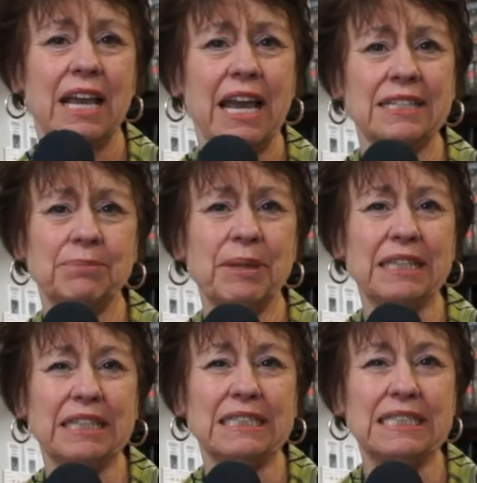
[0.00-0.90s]
has been
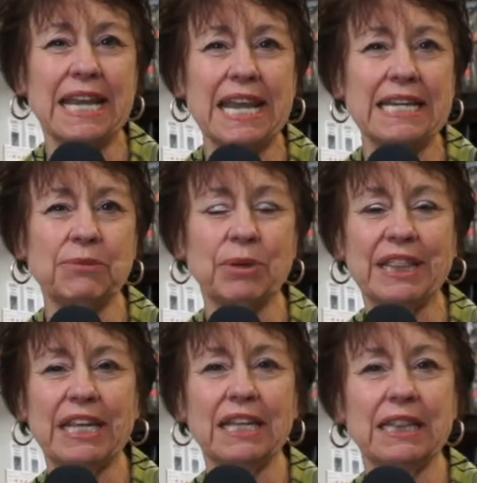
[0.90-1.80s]
contained
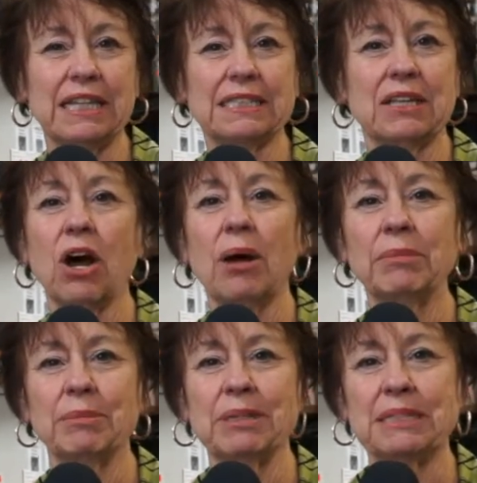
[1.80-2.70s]
within this
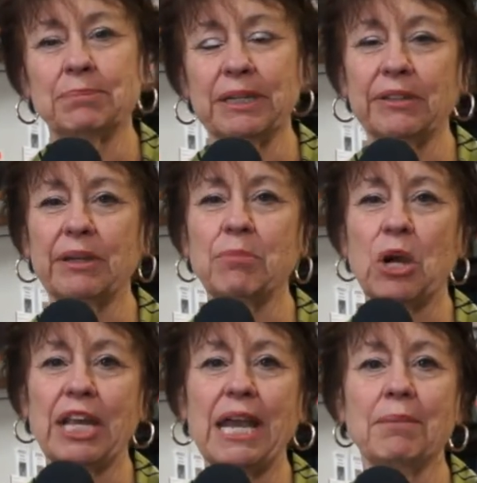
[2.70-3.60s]
omnibus bill that
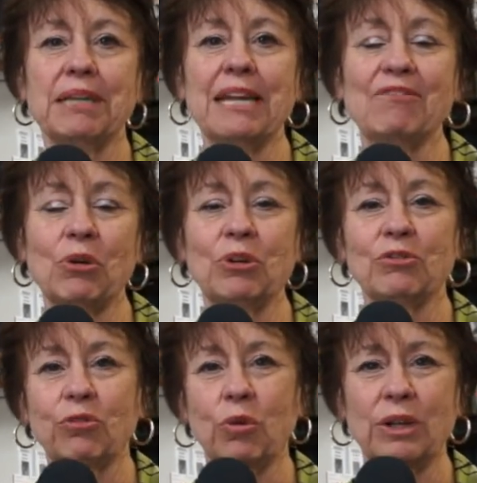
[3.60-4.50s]
Mark Amodei voted
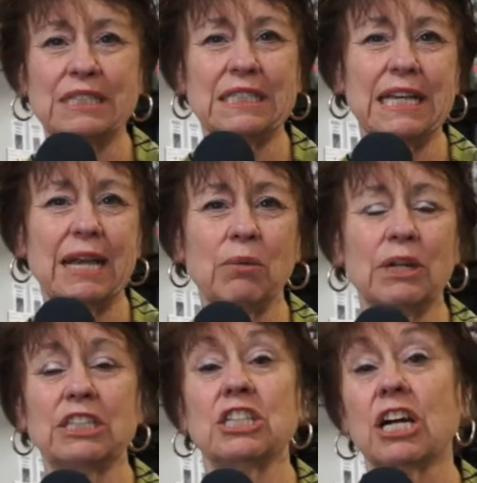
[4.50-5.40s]
for. And today I
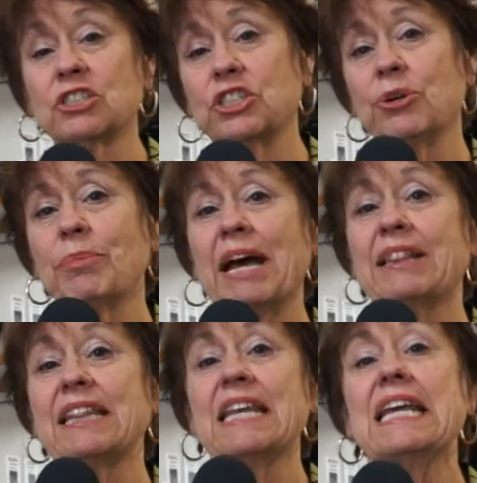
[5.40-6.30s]
want to talk to you
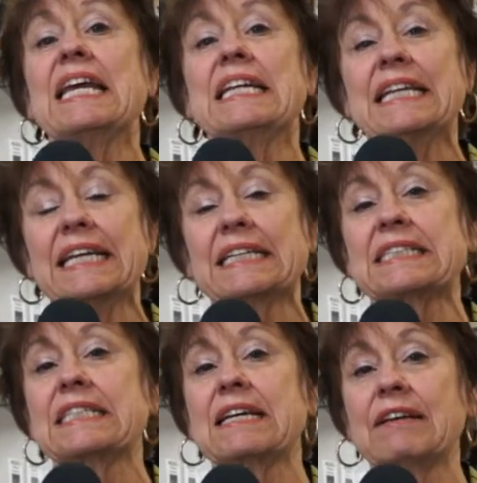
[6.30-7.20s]
about the
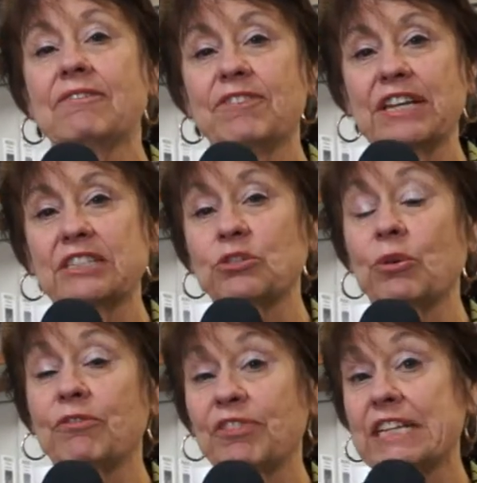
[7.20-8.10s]
NICS fix
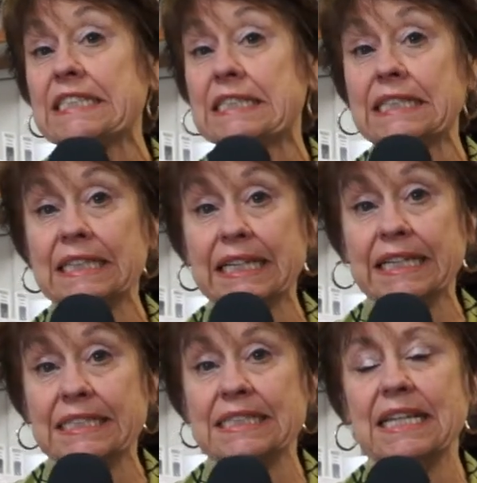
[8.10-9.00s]
or fix
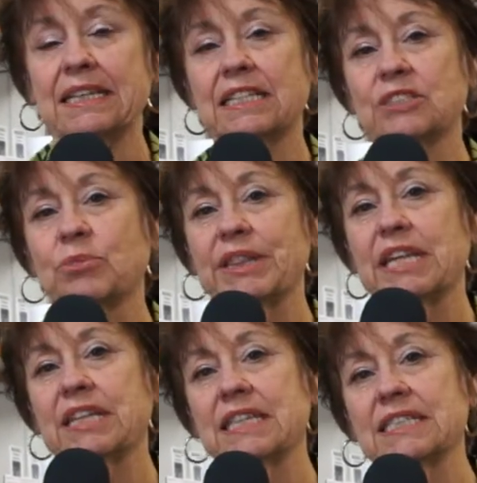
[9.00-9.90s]
NICS that's
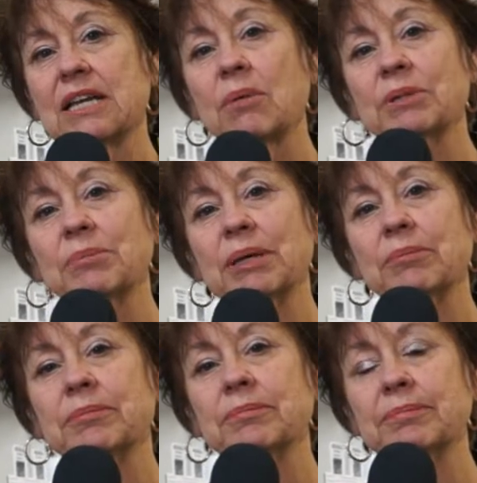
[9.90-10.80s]
within this
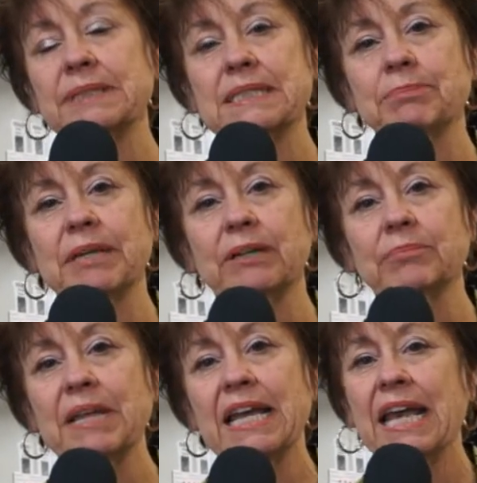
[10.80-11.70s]
omnibus bill.
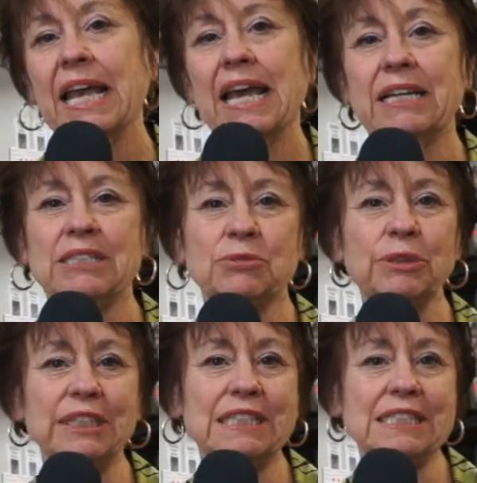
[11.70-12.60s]
And it's
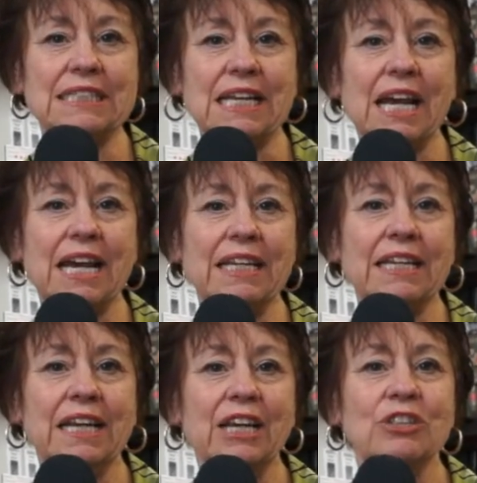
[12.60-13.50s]
really designed
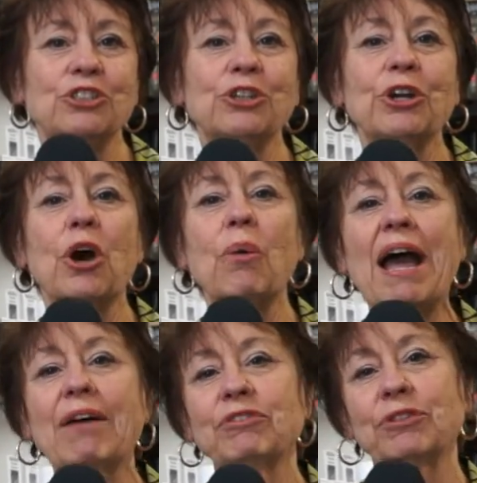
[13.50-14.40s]
to go
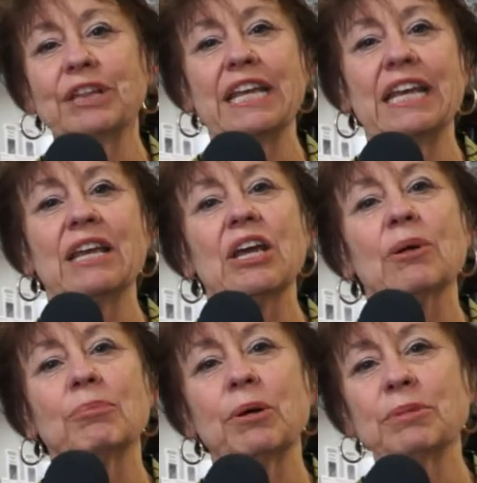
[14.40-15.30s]
after the
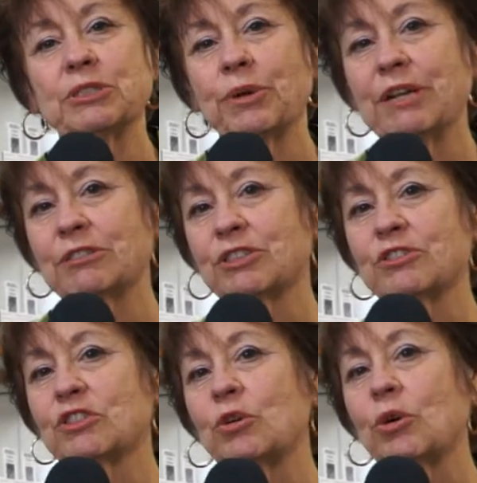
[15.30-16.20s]
perpetrators of
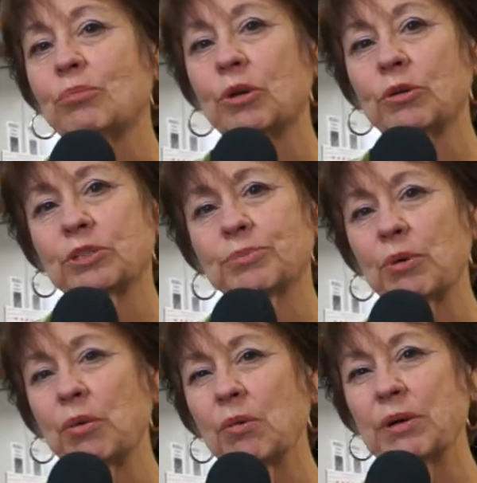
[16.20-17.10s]
school murders.
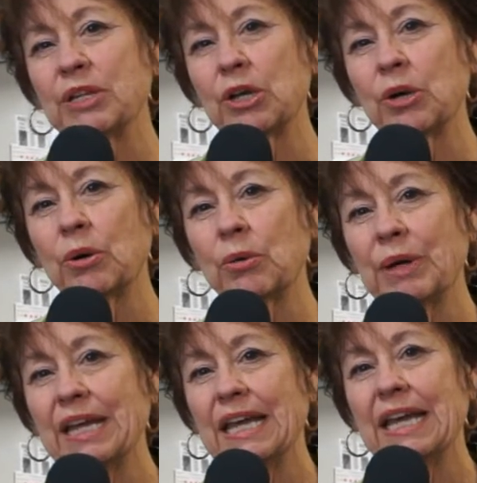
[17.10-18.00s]
But what we know
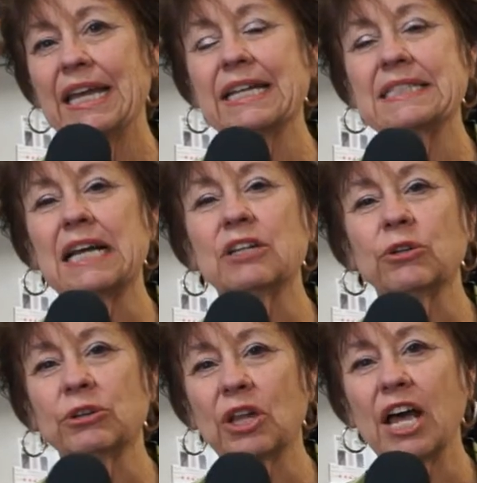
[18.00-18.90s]
is
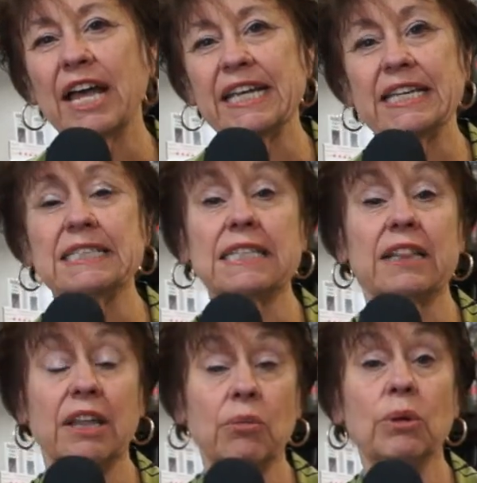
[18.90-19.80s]
underlying is
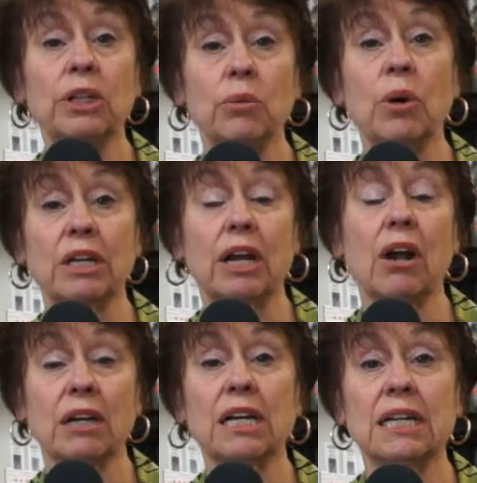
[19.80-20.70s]
that they really want
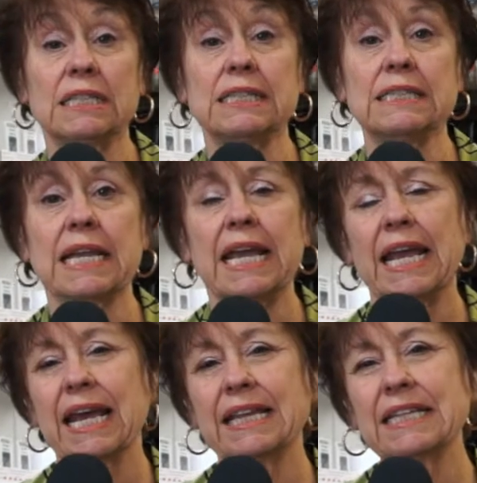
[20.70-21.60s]
our guns.
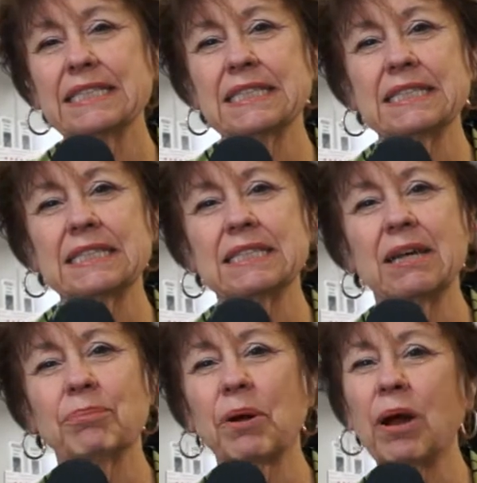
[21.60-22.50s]
And this is
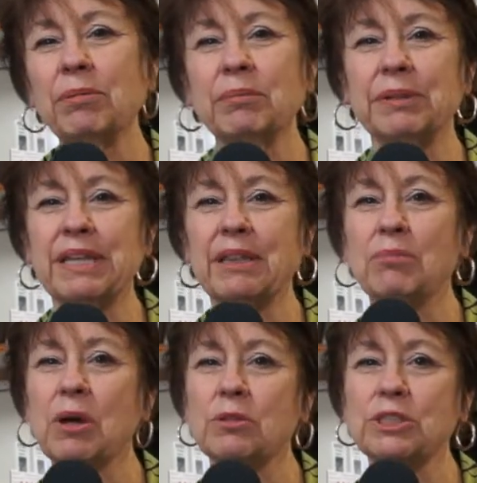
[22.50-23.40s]
probably the
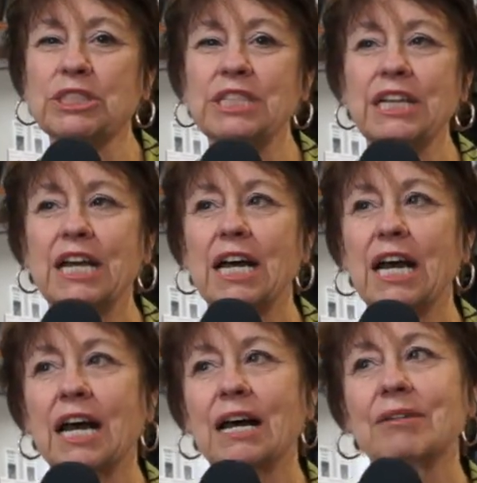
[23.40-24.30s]
most
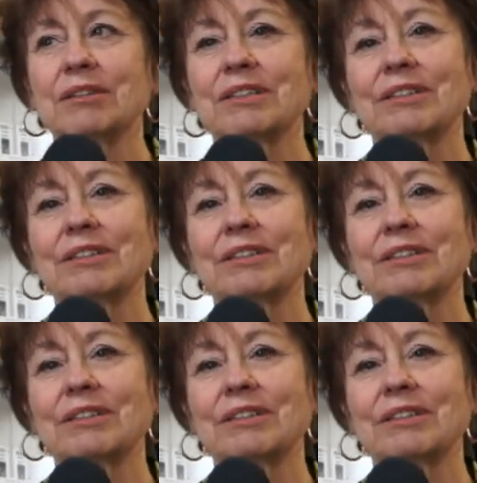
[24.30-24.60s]
uh,